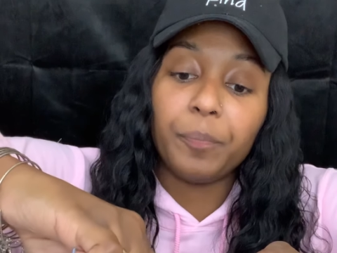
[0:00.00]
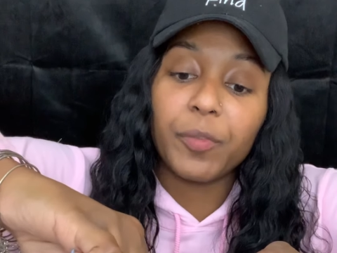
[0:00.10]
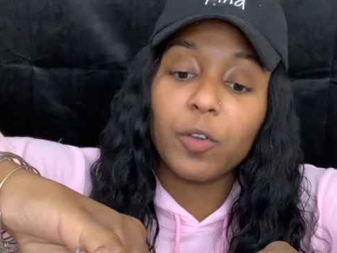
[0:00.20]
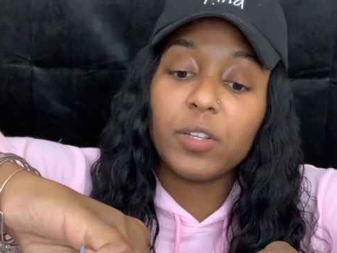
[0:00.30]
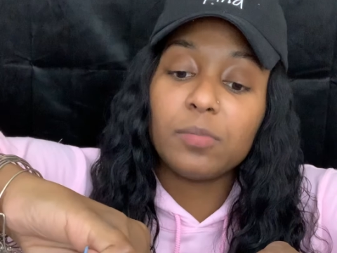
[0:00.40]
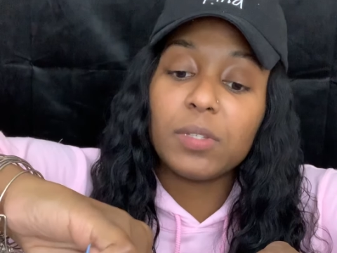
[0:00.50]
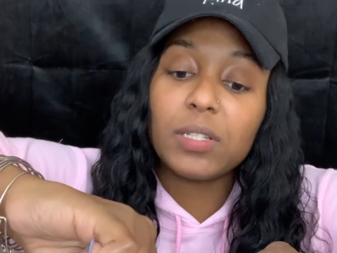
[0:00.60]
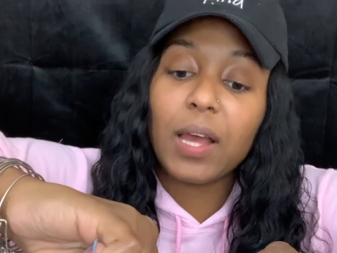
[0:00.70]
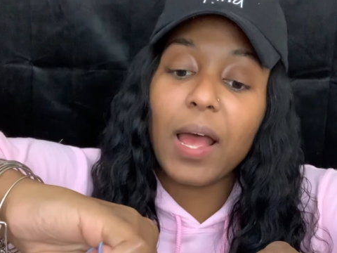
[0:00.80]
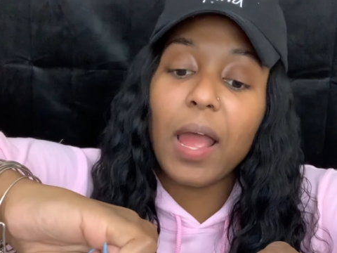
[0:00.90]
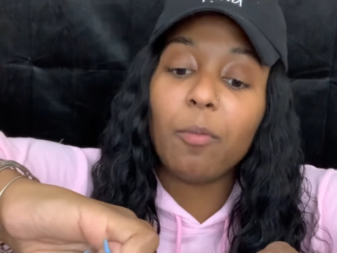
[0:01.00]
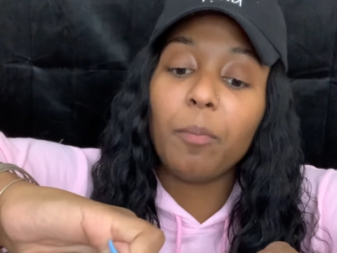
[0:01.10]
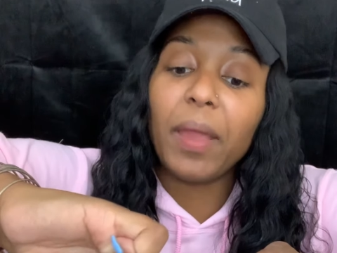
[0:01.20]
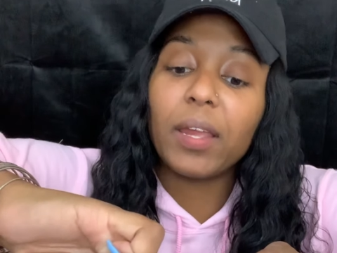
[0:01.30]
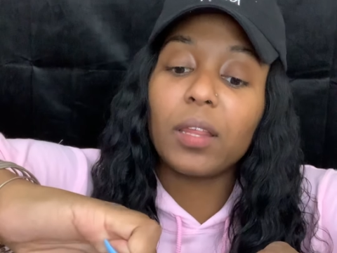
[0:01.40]
Christmas time, or
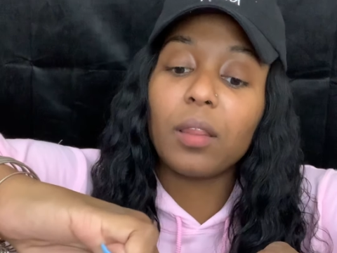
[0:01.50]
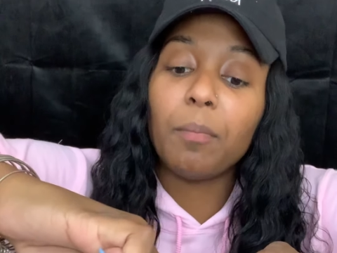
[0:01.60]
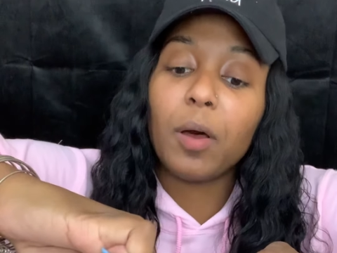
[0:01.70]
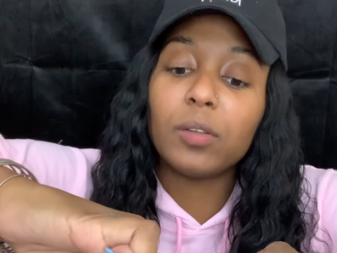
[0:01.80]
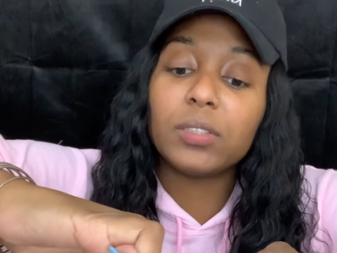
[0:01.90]
making the most